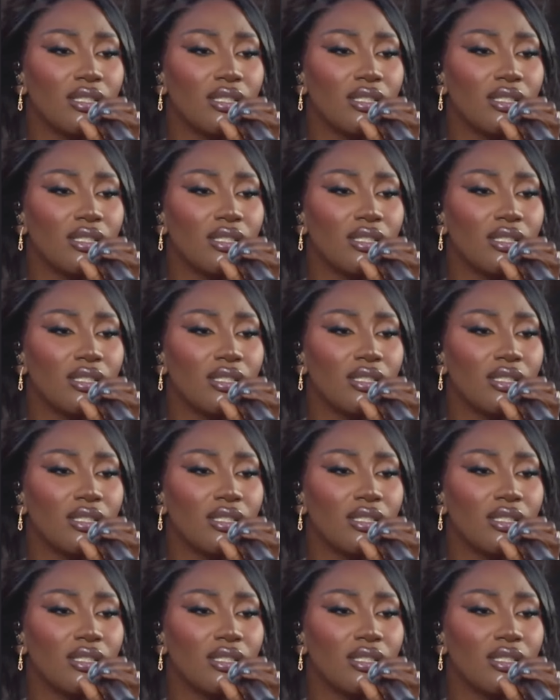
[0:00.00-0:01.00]

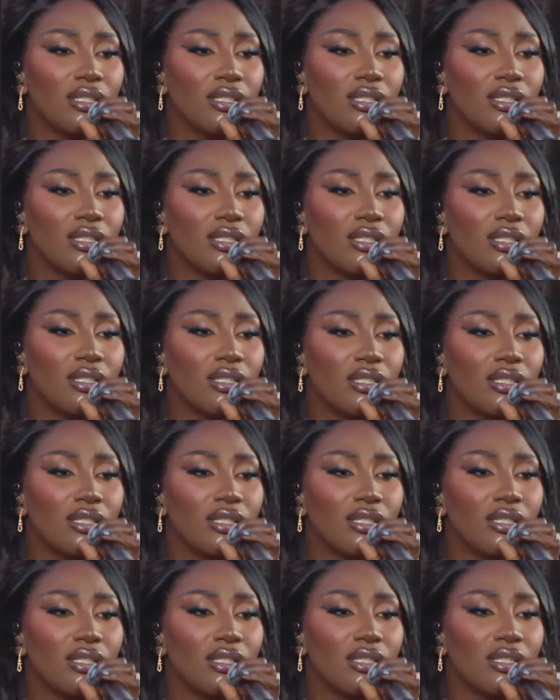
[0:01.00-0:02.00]

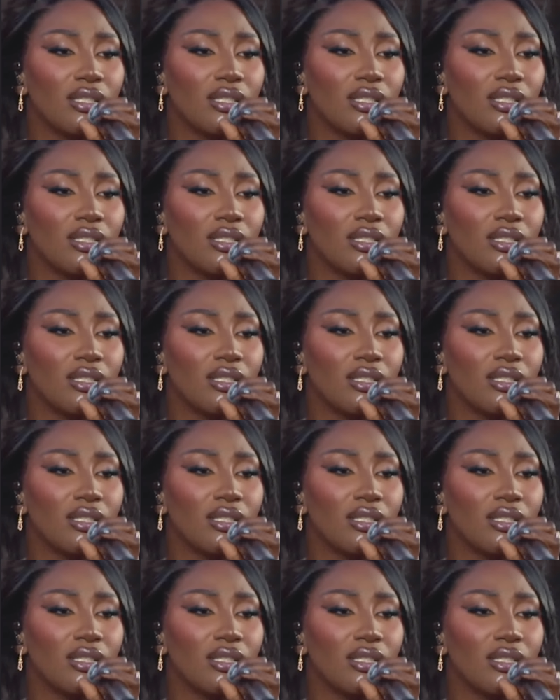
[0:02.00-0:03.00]

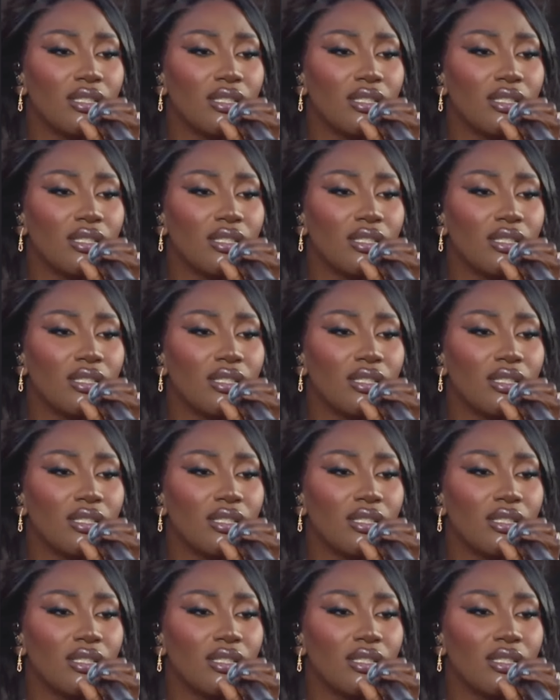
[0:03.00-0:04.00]

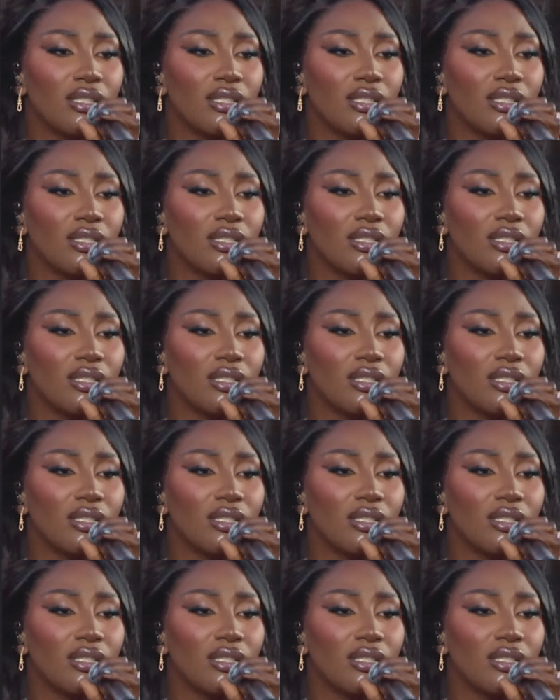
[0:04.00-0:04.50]
[no speech]